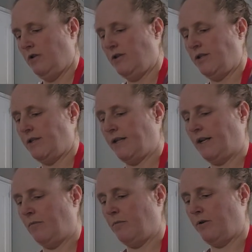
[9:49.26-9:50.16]
just to
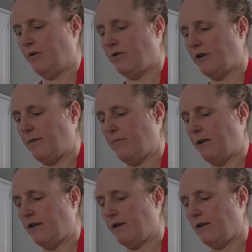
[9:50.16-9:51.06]
help try and
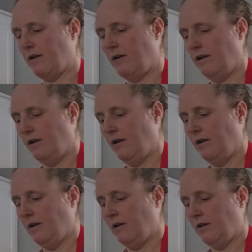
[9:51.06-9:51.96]
make
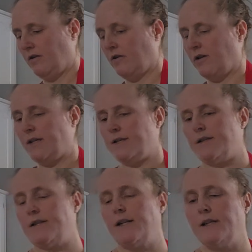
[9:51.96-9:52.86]
the
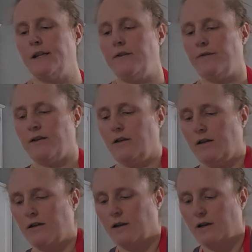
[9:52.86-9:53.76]
cookies even,
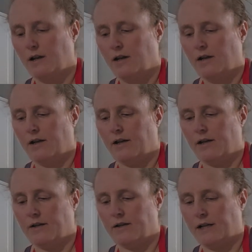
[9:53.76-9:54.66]

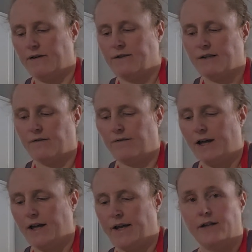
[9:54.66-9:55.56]
and it gives it a
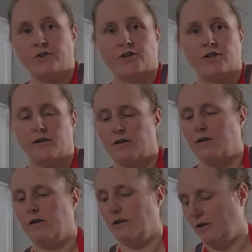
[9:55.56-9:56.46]
flat edge
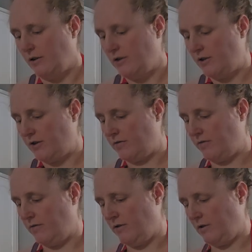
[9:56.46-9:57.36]
to
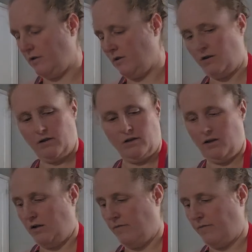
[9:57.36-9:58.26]

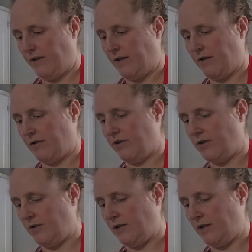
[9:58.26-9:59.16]
get
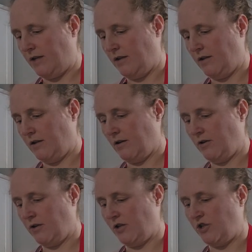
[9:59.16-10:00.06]
onto the
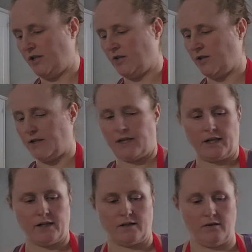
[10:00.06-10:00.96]
cookie sheet so that they
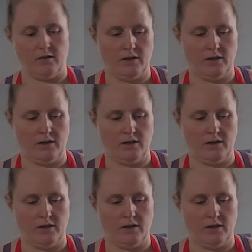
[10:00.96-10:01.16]
can